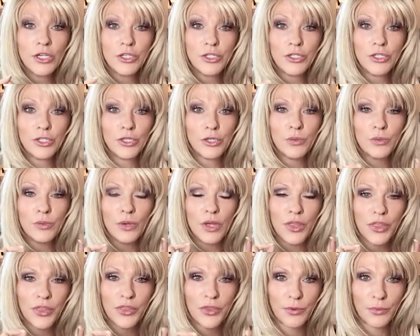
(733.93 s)
to
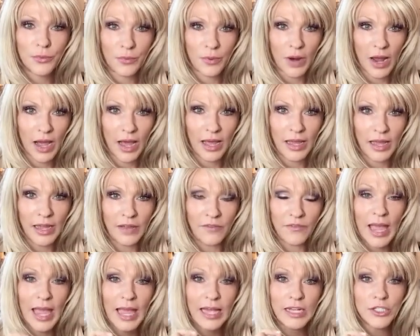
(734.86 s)
thrive
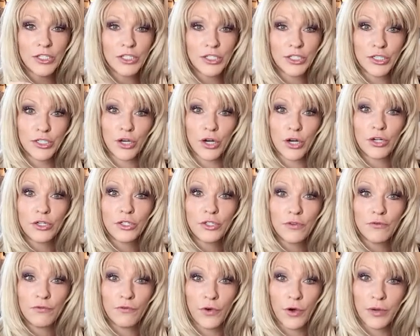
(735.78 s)
and to start to
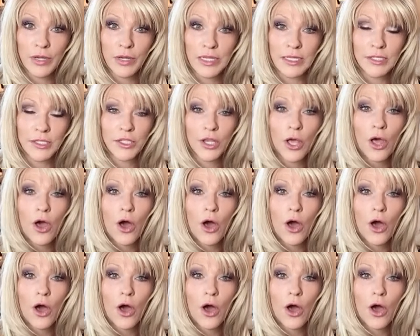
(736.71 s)
focus